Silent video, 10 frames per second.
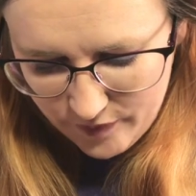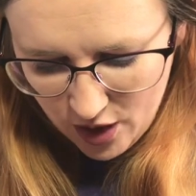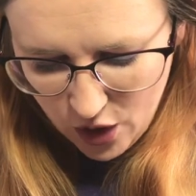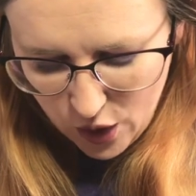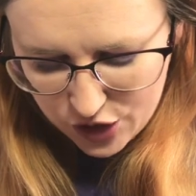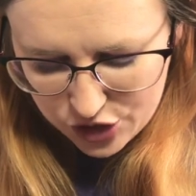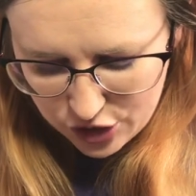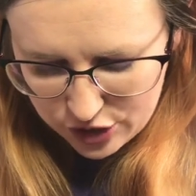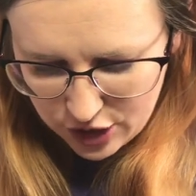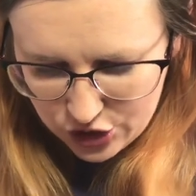Oh, I
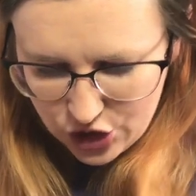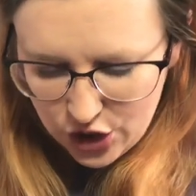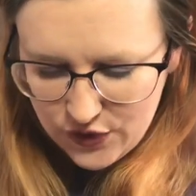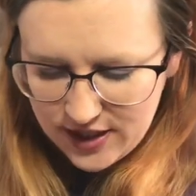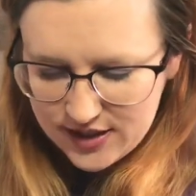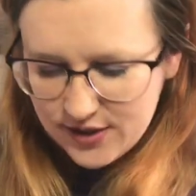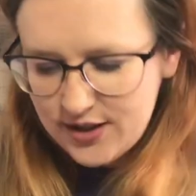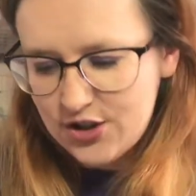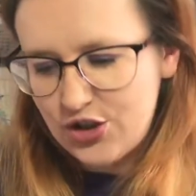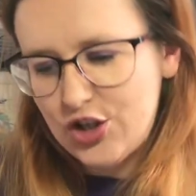suppose I can show you this because it
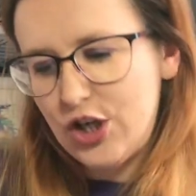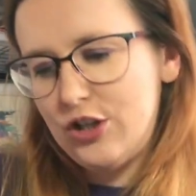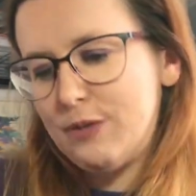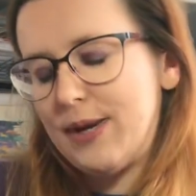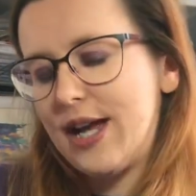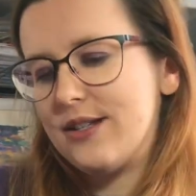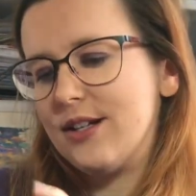doesn't show you the pattern.